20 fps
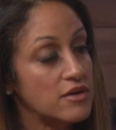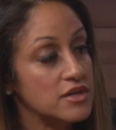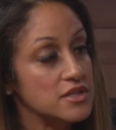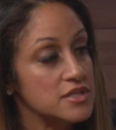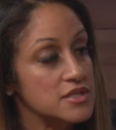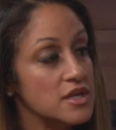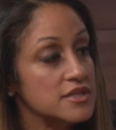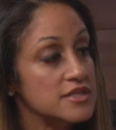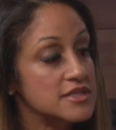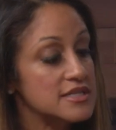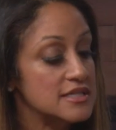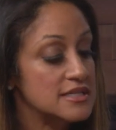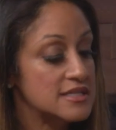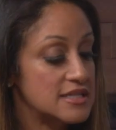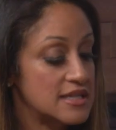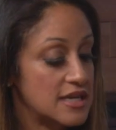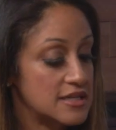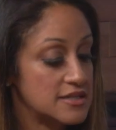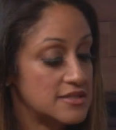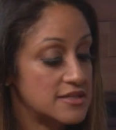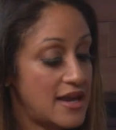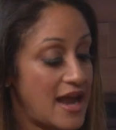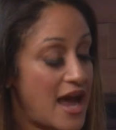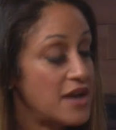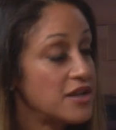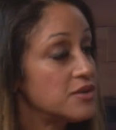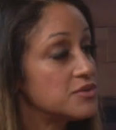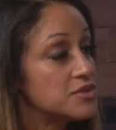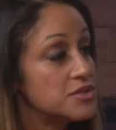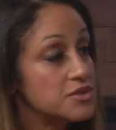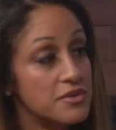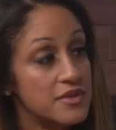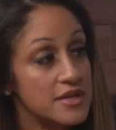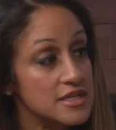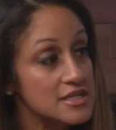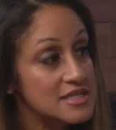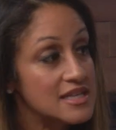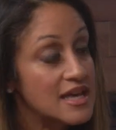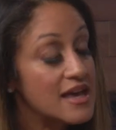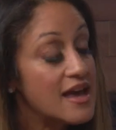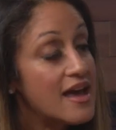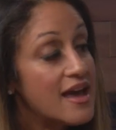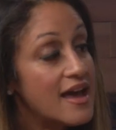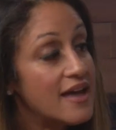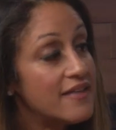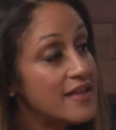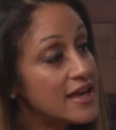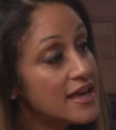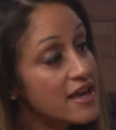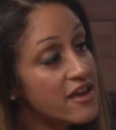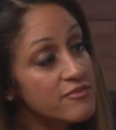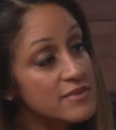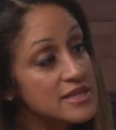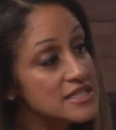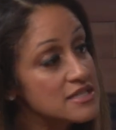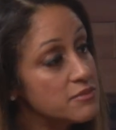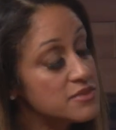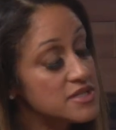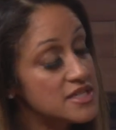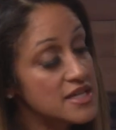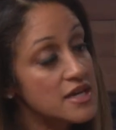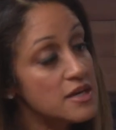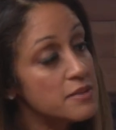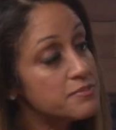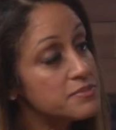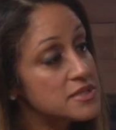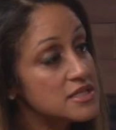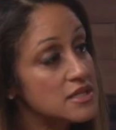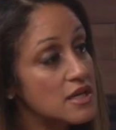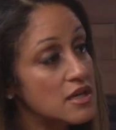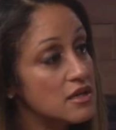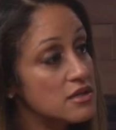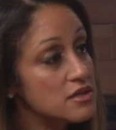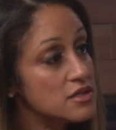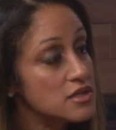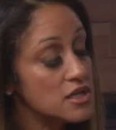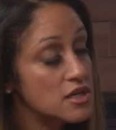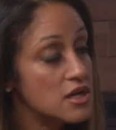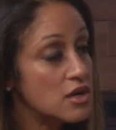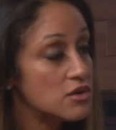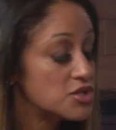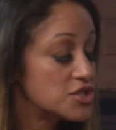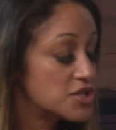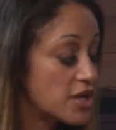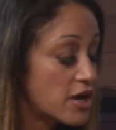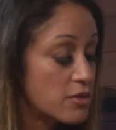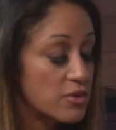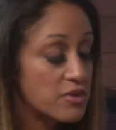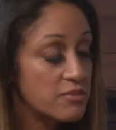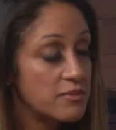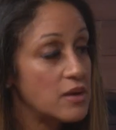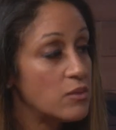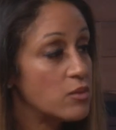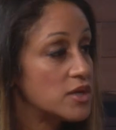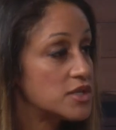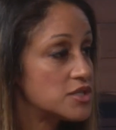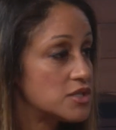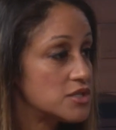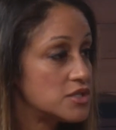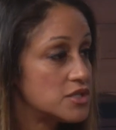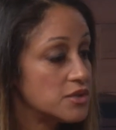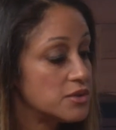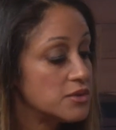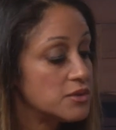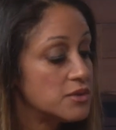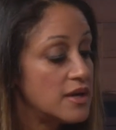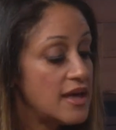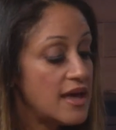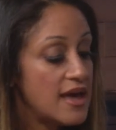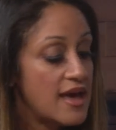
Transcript: consultants. And I said, how do you do this? And they gave me some tips and, shared with me what to do.